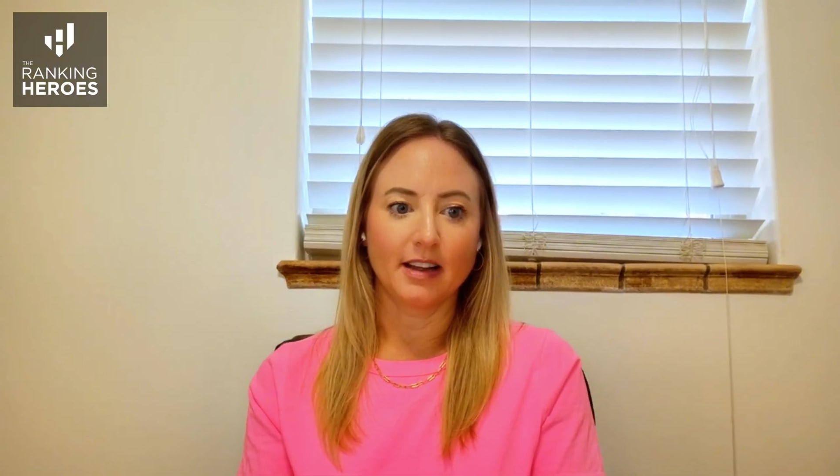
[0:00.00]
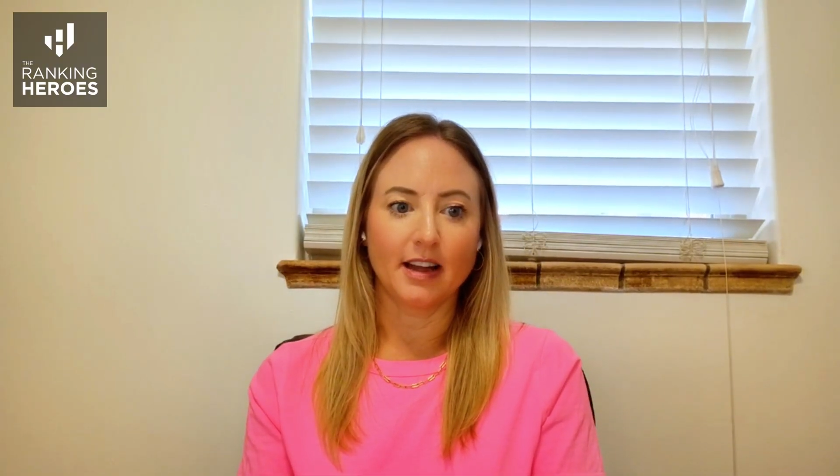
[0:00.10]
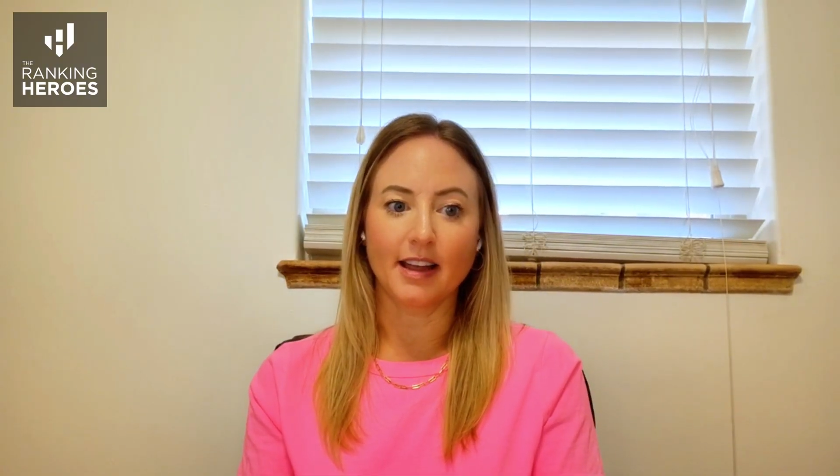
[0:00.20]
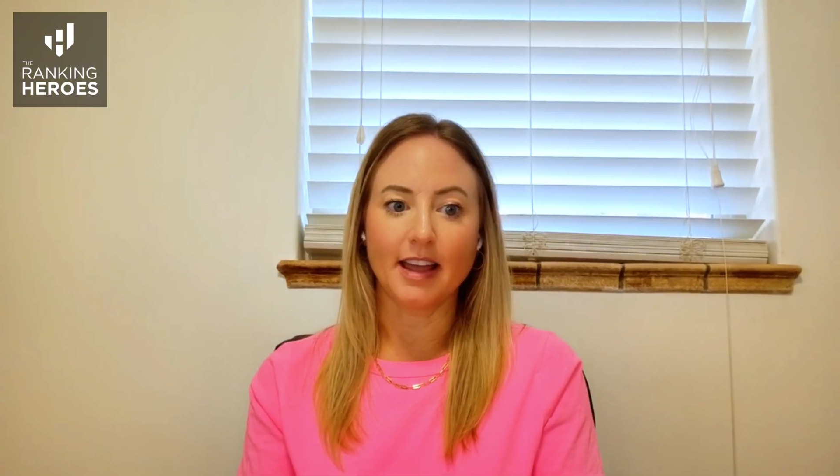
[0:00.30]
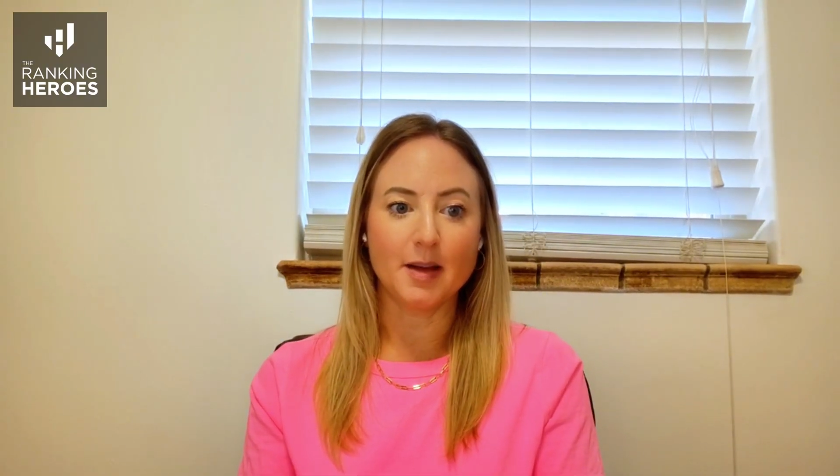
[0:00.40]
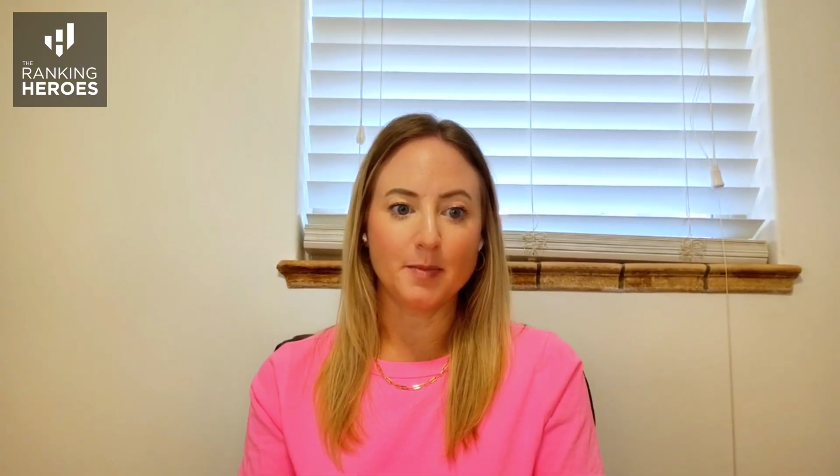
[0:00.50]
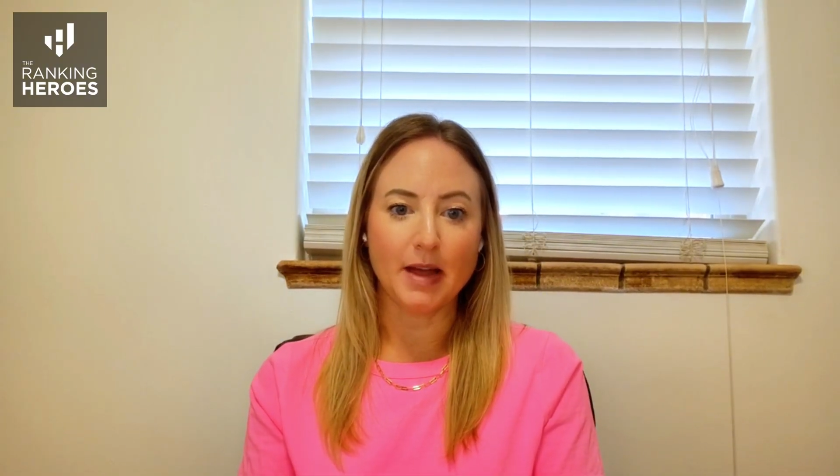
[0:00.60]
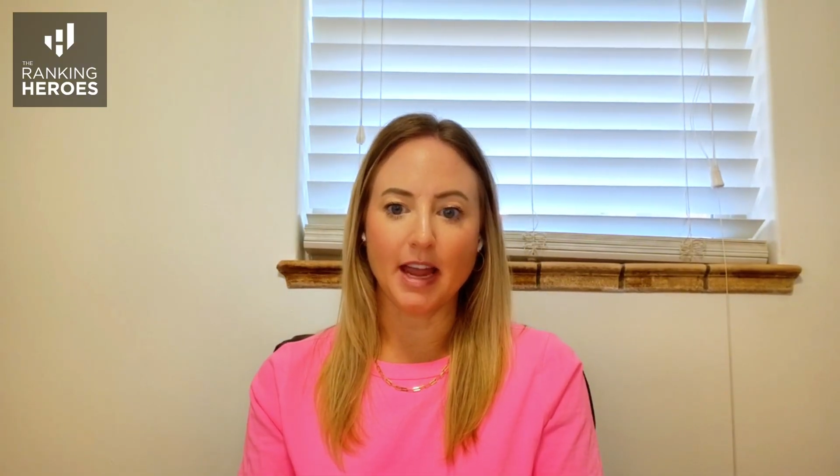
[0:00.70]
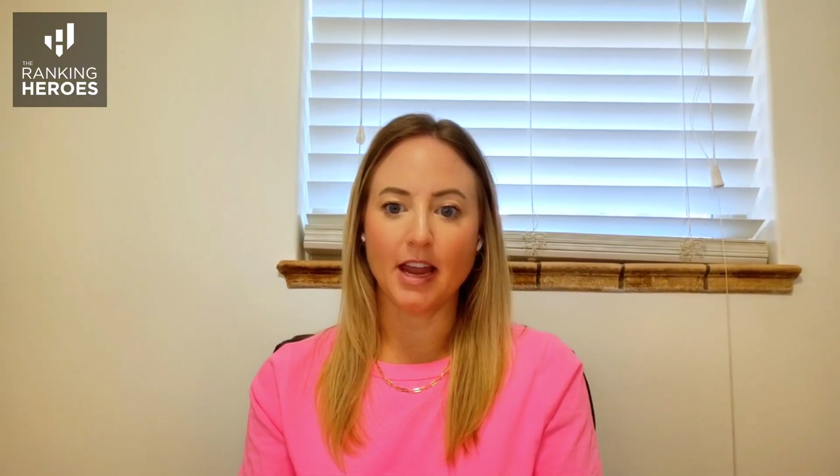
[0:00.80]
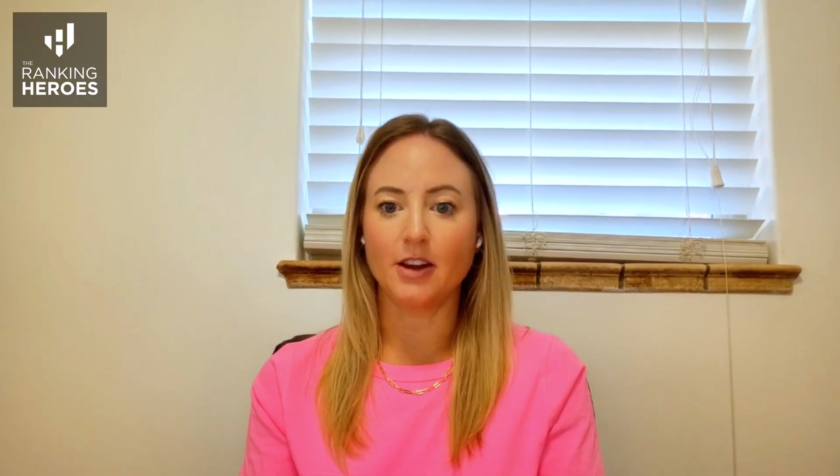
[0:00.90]
a
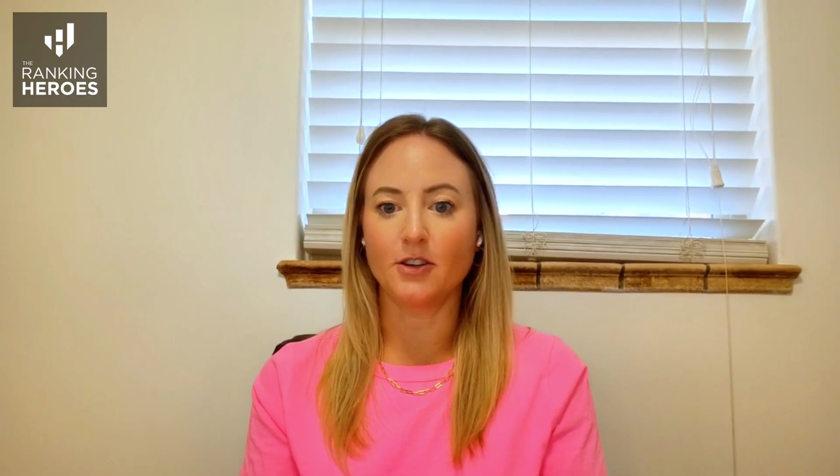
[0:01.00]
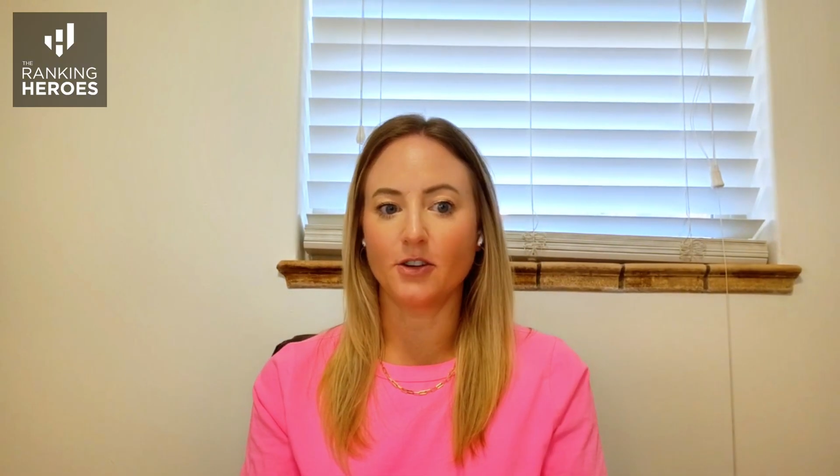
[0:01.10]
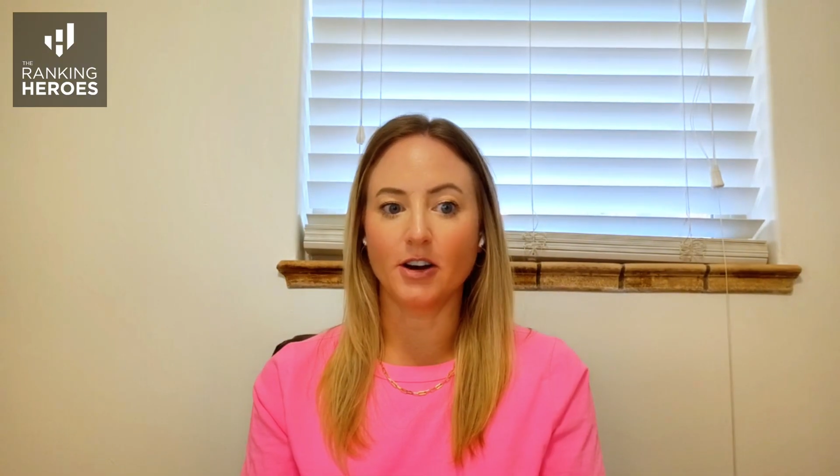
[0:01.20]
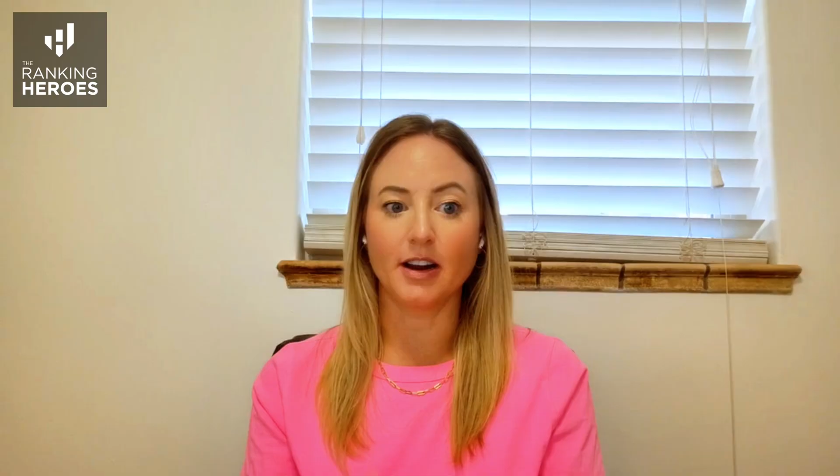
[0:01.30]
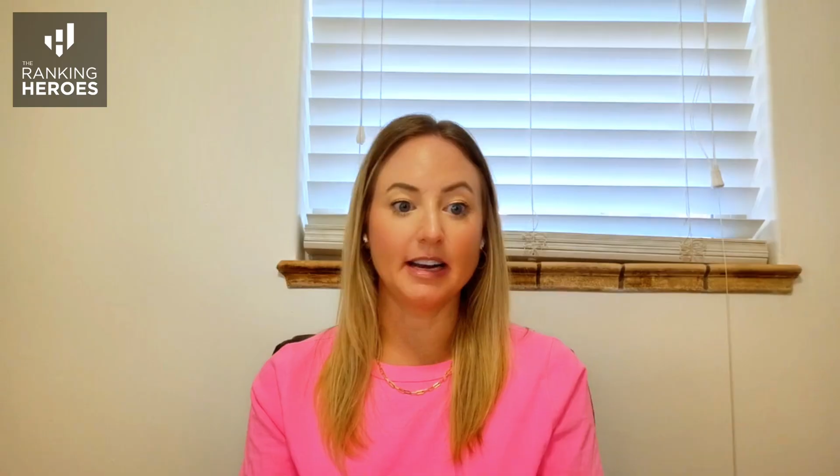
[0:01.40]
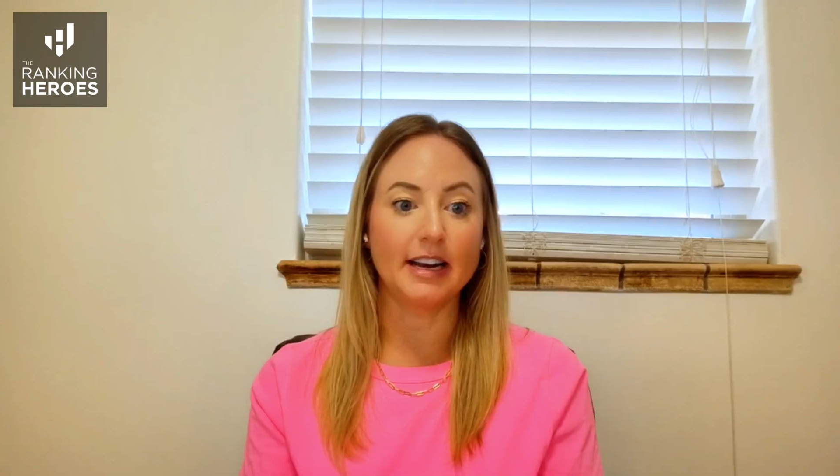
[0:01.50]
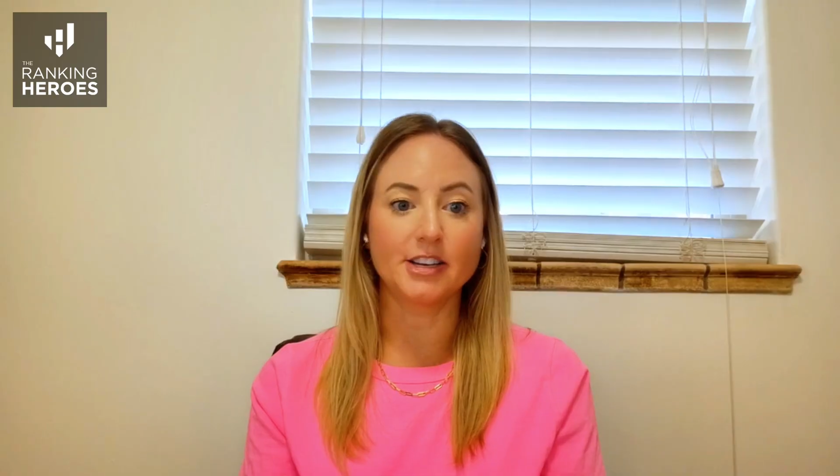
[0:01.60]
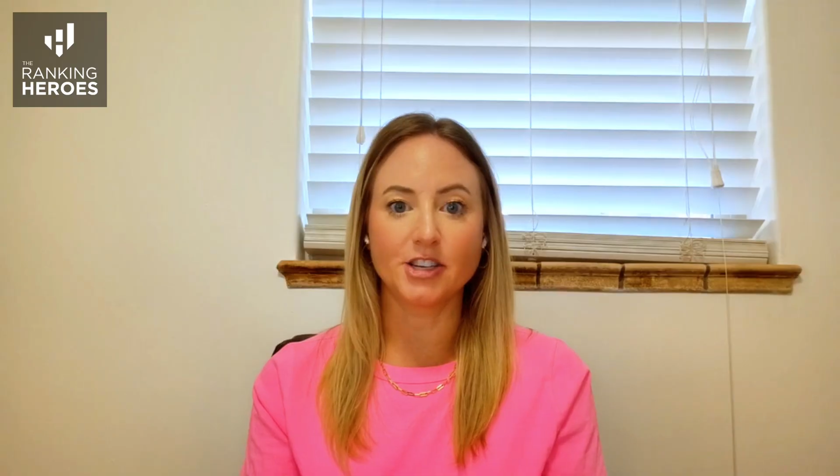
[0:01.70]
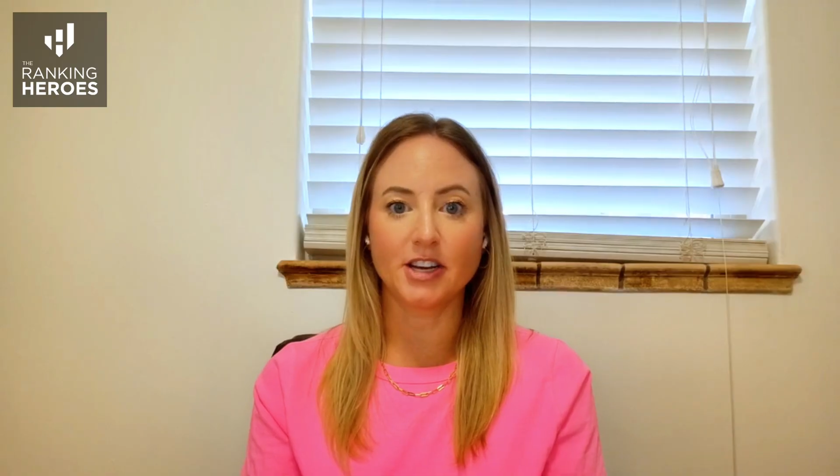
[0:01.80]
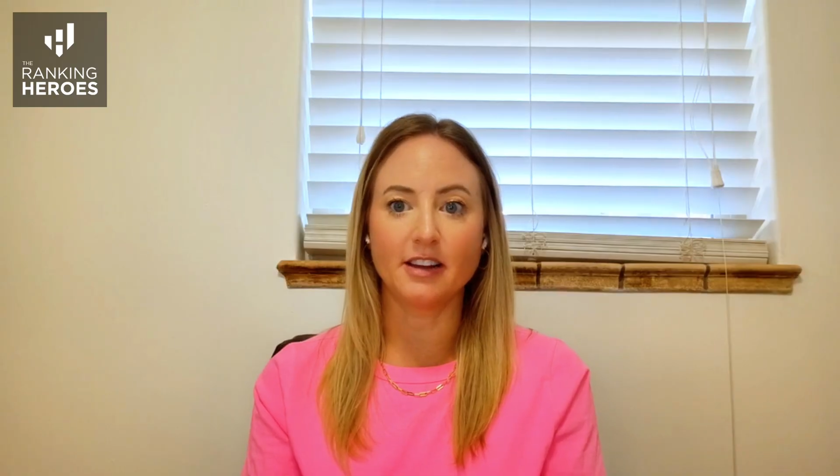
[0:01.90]
campaign or an
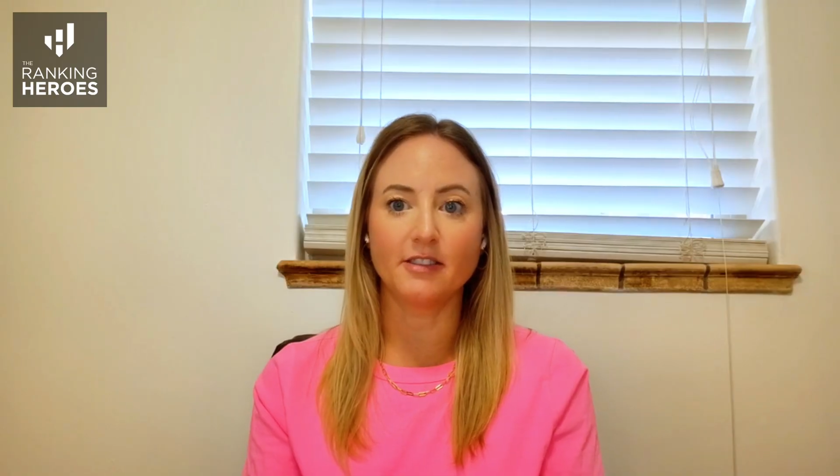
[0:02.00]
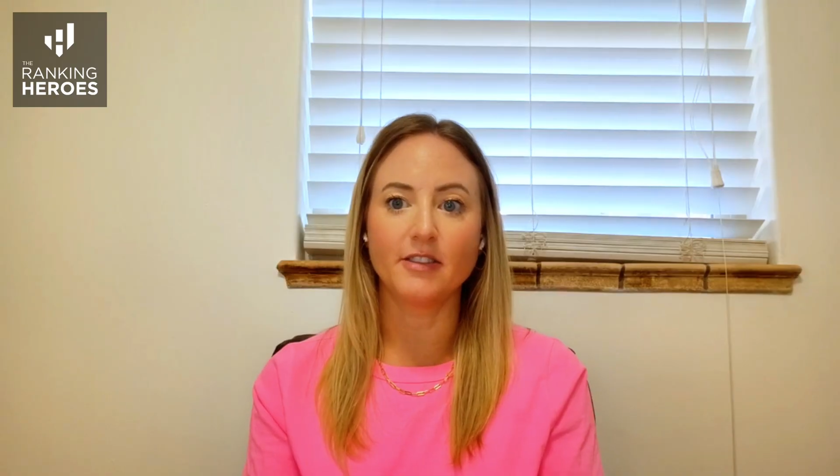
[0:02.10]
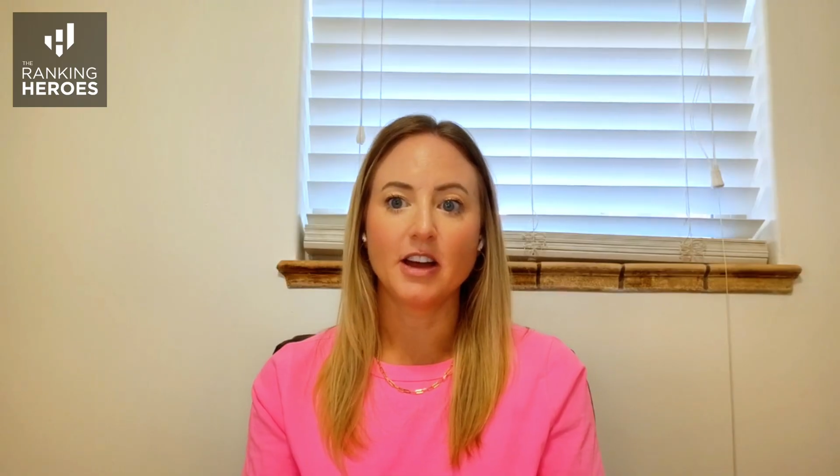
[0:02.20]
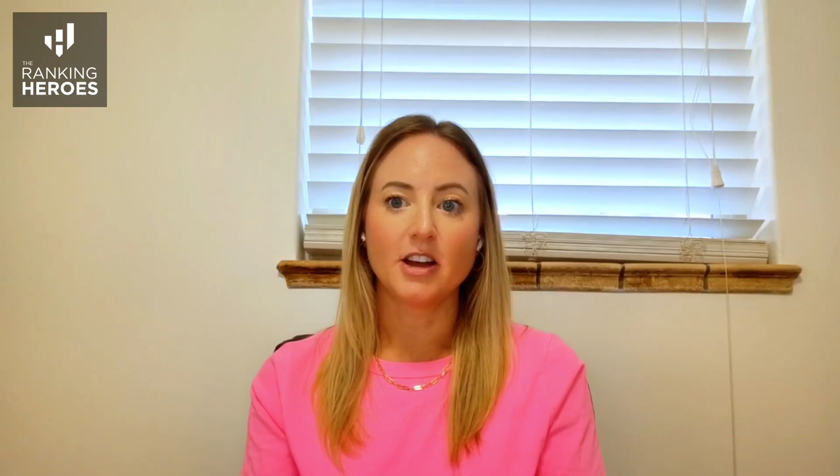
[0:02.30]
initiative,